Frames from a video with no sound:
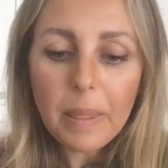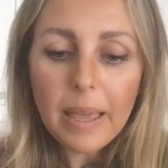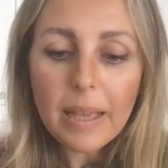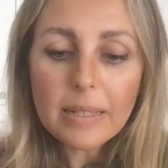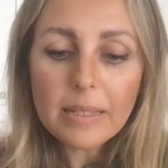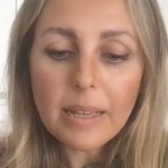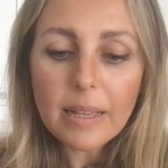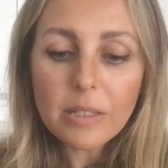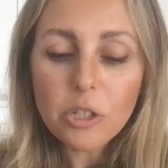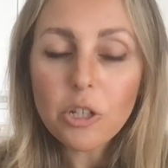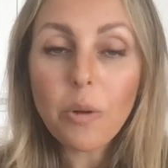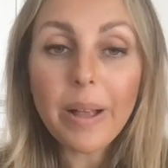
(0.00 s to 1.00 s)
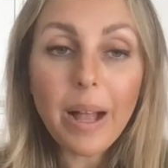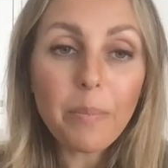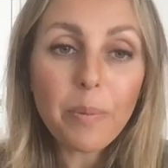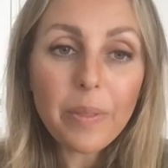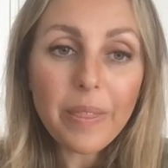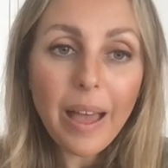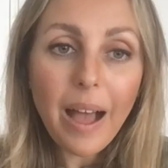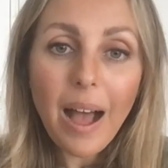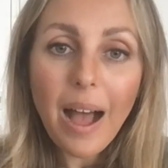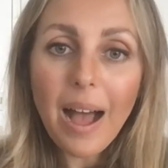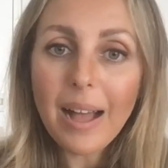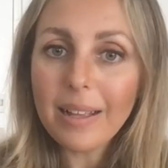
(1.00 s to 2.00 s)
is showing up with their
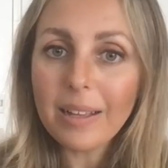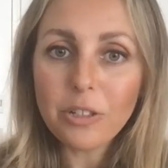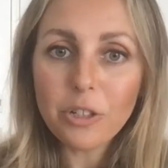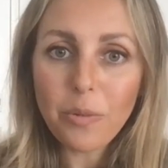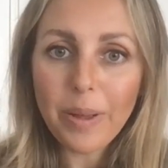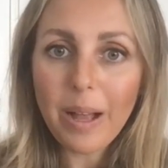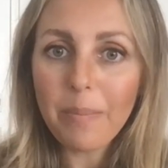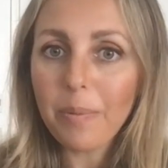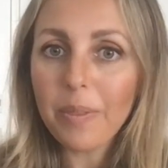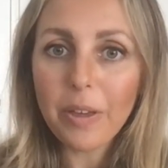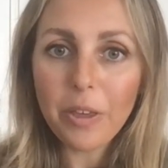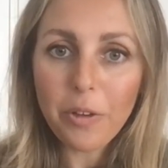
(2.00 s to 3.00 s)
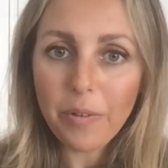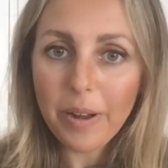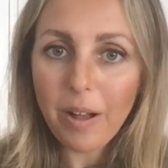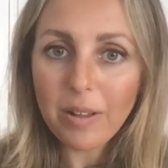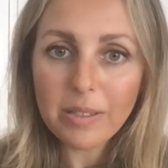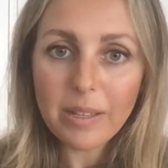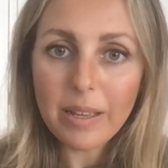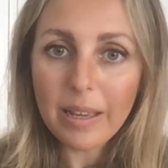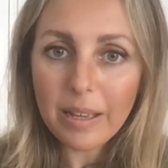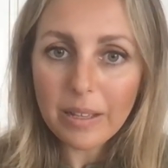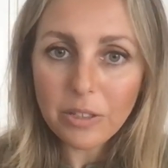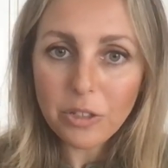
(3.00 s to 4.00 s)
heart and showing up with a
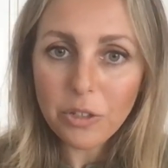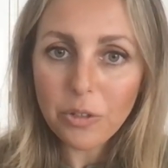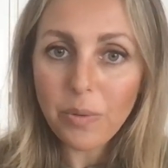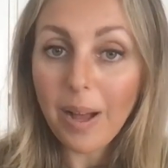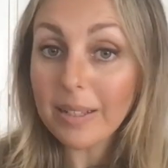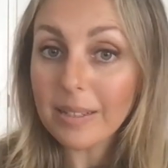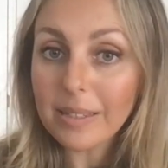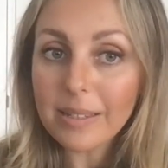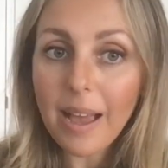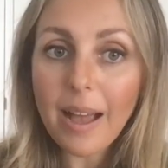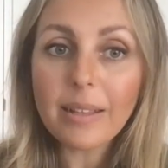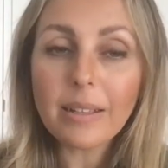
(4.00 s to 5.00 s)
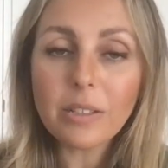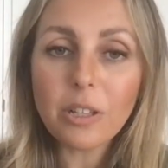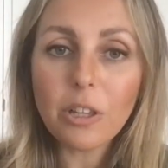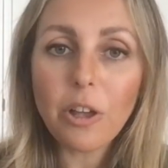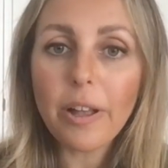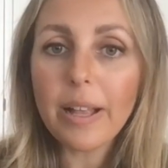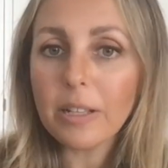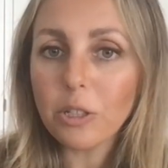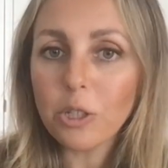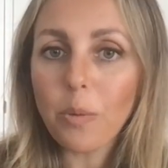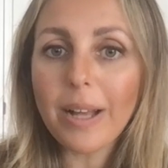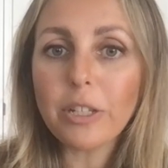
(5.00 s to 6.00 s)
curiosity to understand and to learn. And
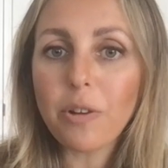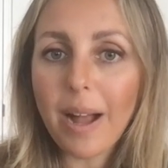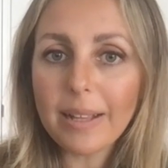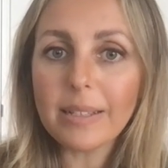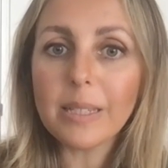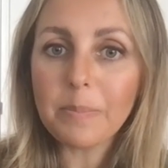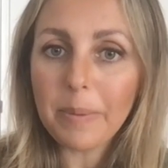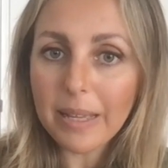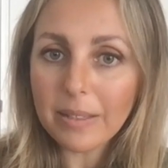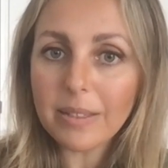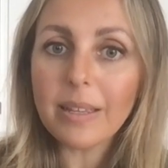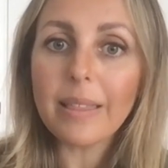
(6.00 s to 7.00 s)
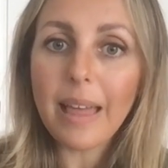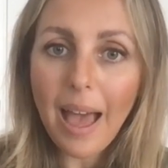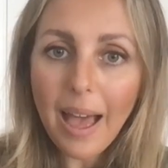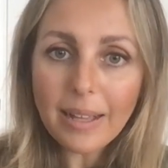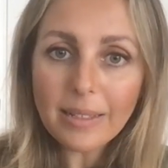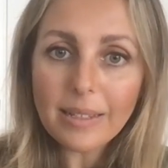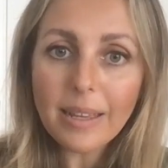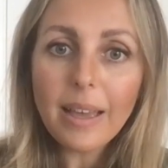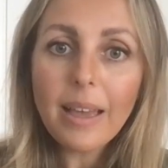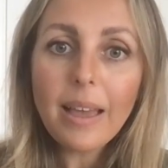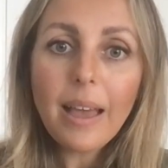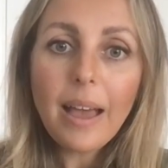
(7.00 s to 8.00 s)
so I try to speak to that
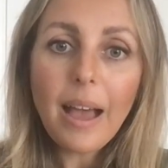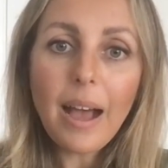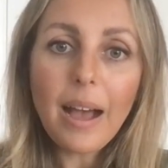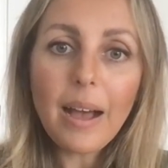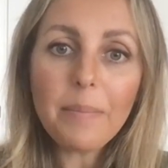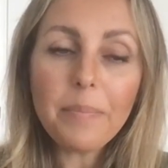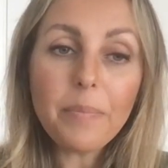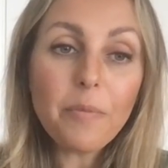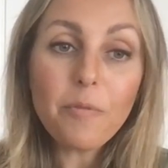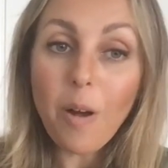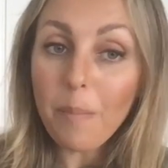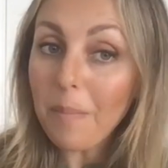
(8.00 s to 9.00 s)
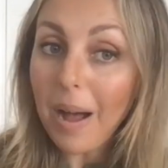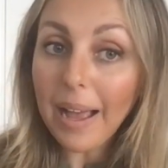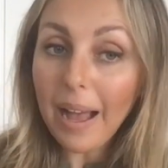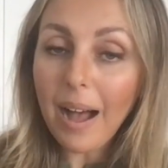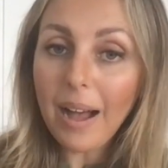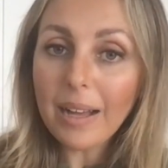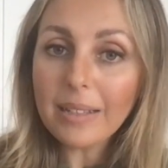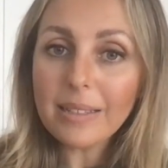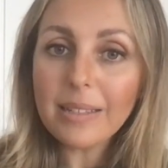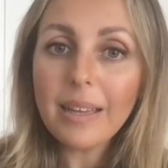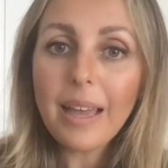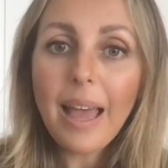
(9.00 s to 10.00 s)
from my heart
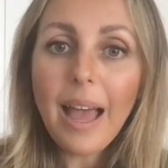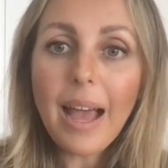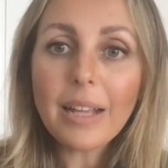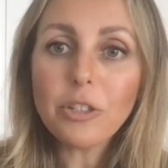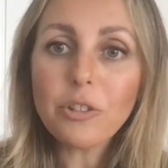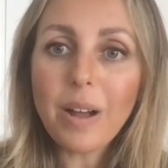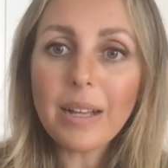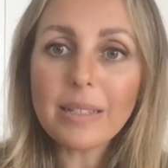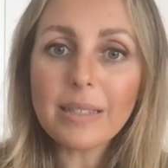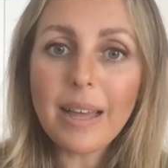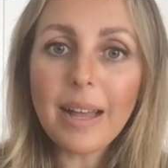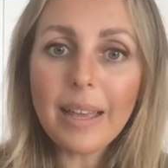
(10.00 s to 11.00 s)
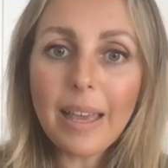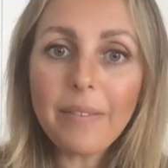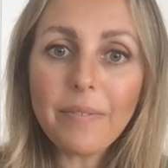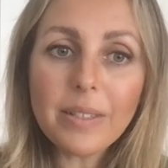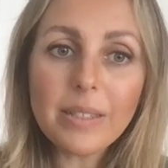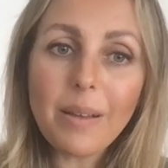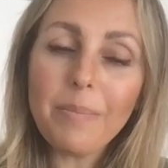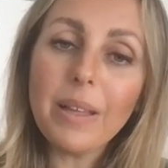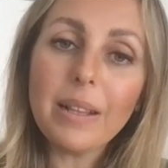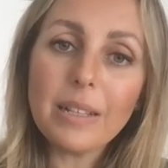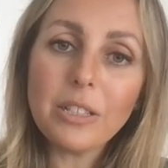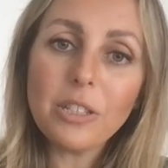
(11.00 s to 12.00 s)
and trust that if it's
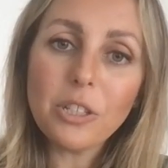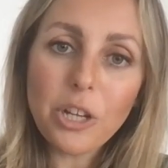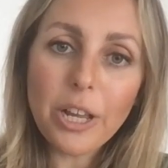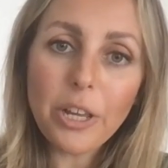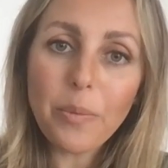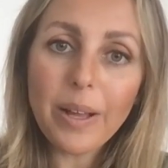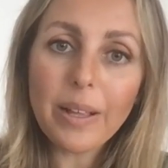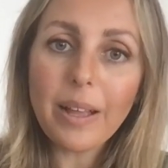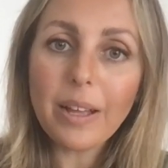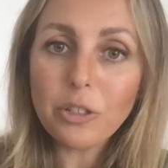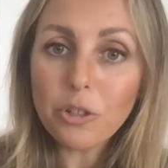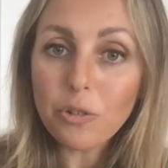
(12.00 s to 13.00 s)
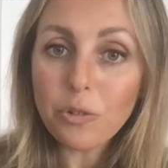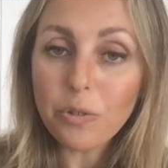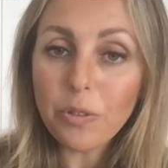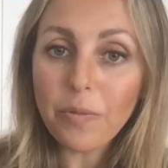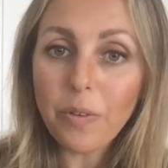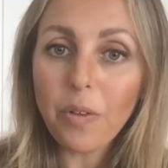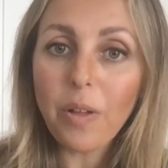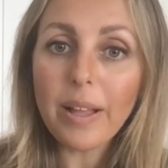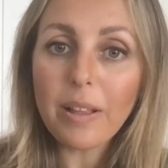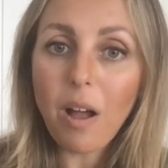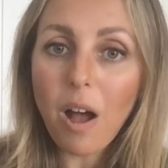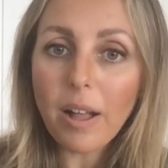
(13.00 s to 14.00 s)
something that's genuine and truthful
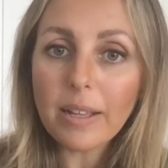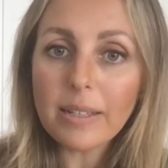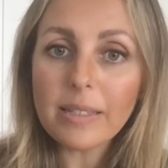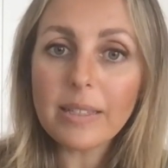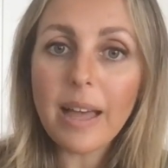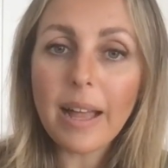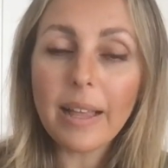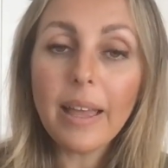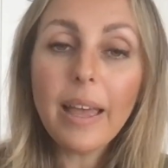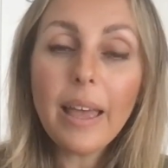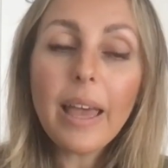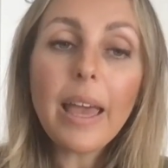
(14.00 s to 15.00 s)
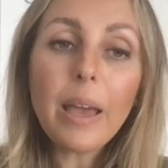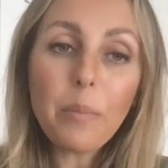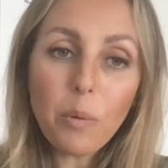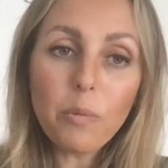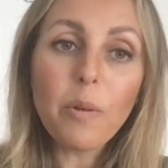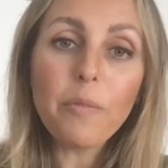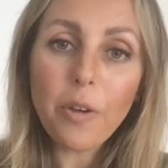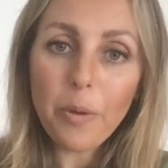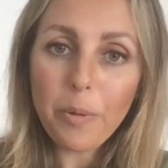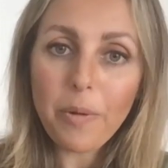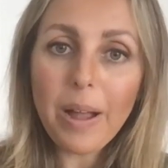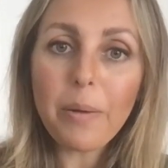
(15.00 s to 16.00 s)
and honest, that it will
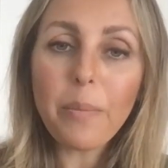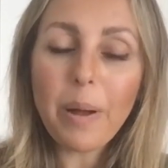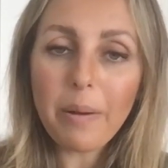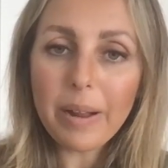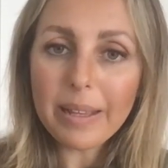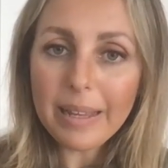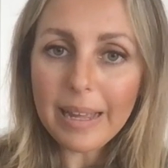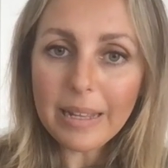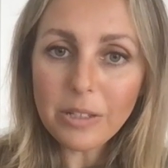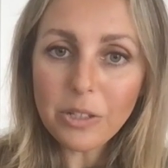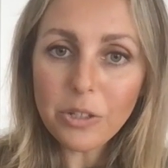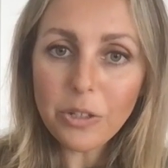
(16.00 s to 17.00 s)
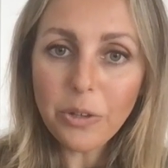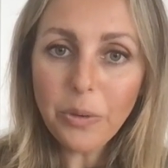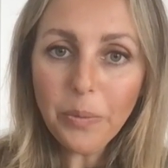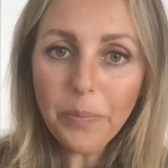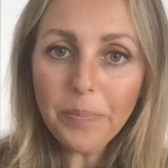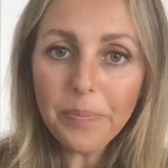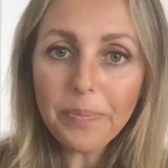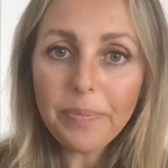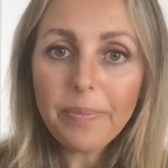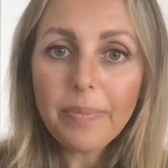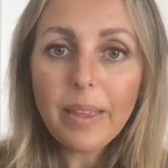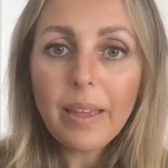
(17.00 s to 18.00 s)
reverberate where it needs to.
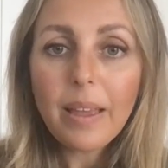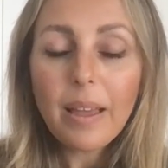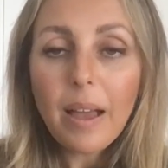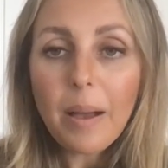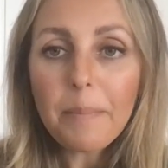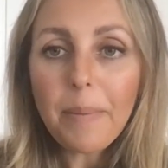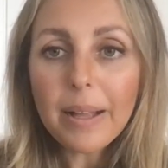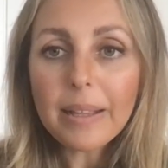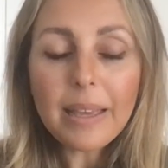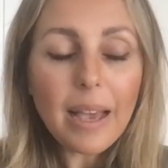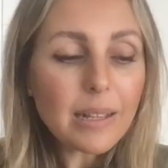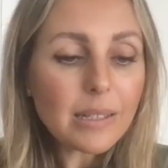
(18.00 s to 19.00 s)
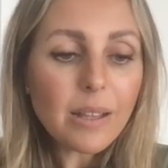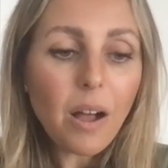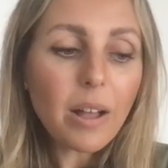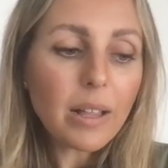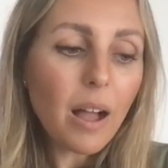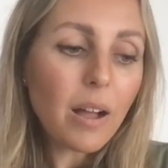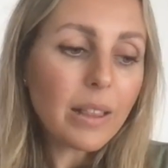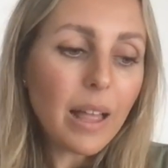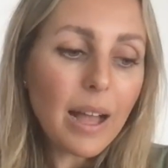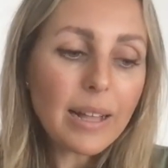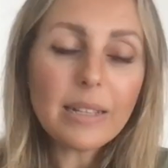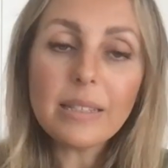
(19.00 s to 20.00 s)
But yes,
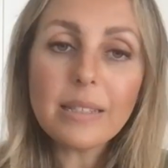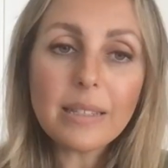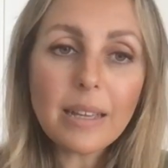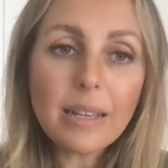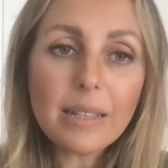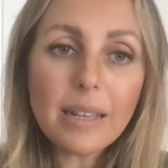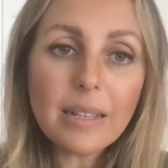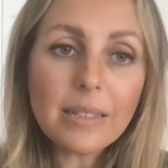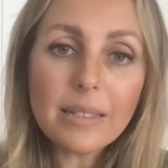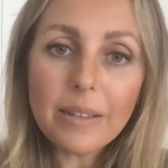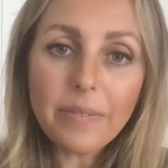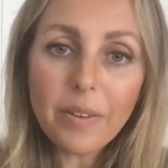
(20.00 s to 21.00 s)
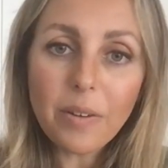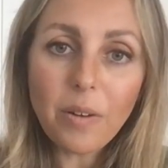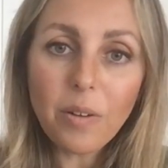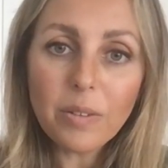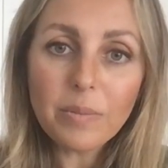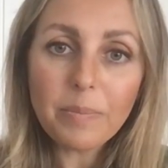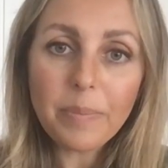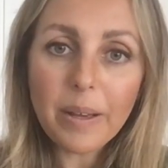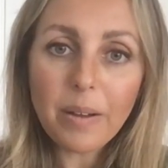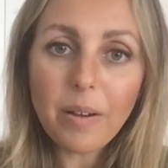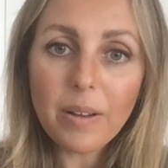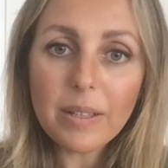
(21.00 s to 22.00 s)
online it's difficult
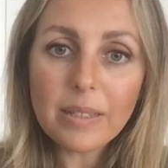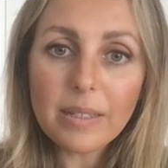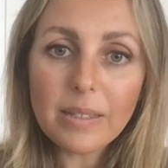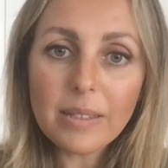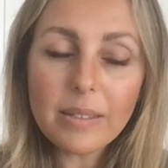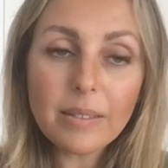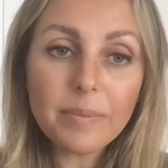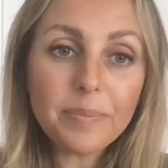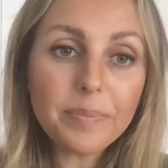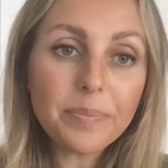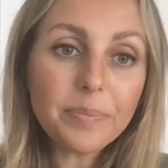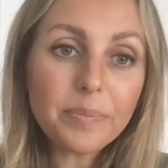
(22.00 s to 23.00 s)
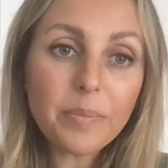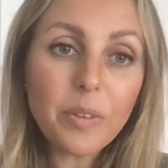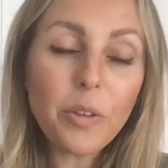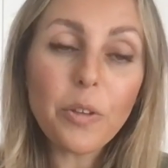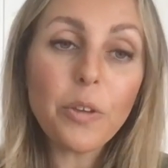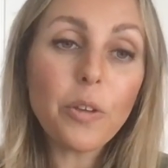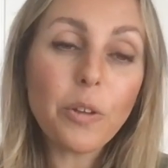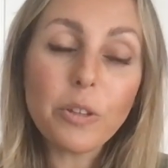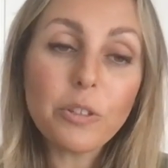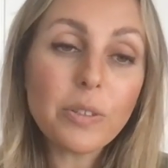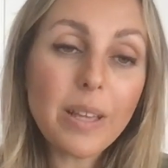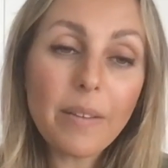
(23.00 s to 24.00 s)
because you know you
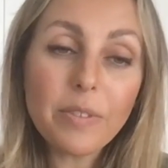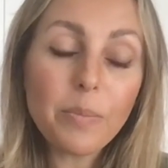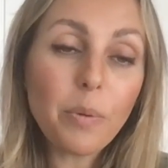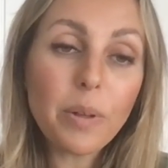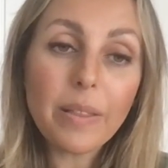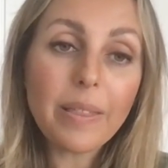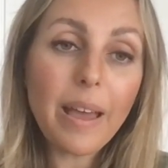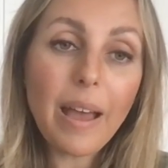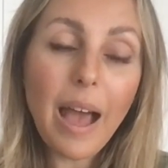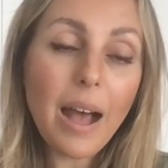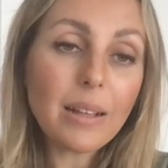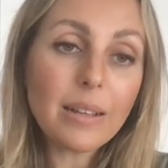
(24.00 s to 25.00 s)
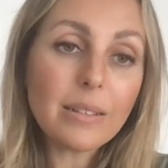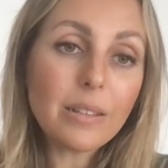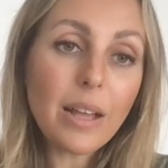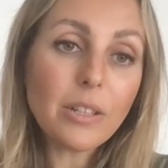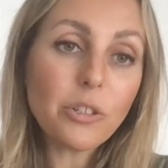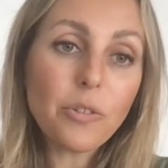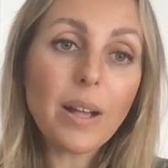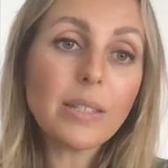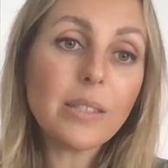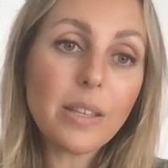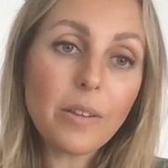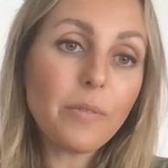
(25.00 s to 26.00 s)
just have to put it there out and
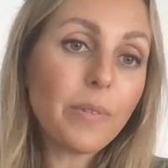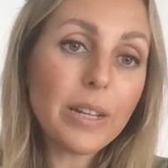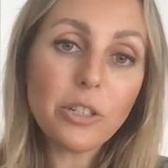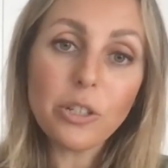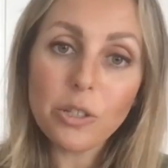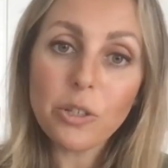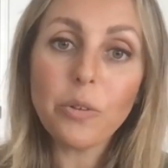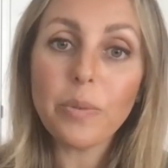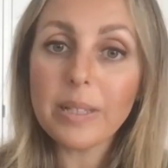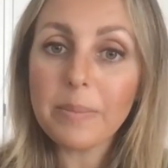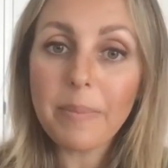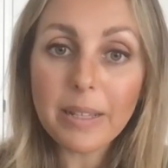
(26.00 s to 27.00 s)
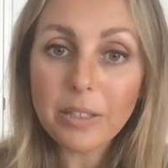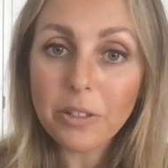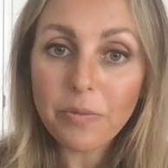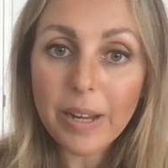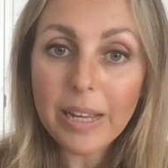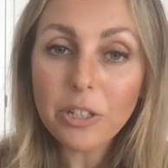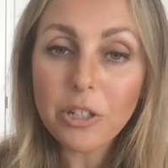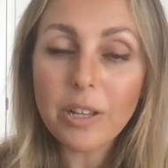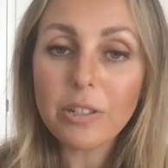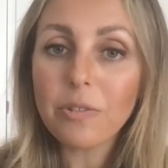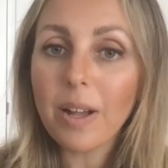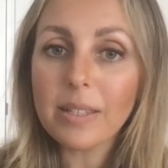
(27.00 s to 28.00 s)
trust that it reaches who it's meant to reach,
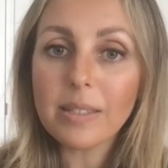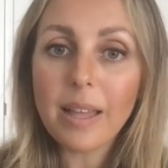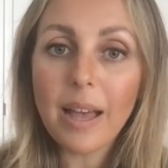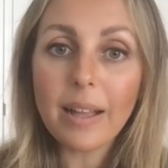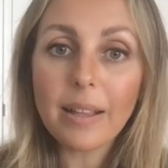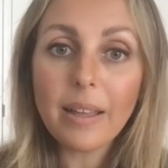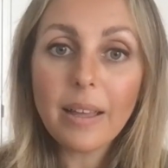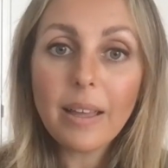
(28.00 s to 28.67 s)
and trust that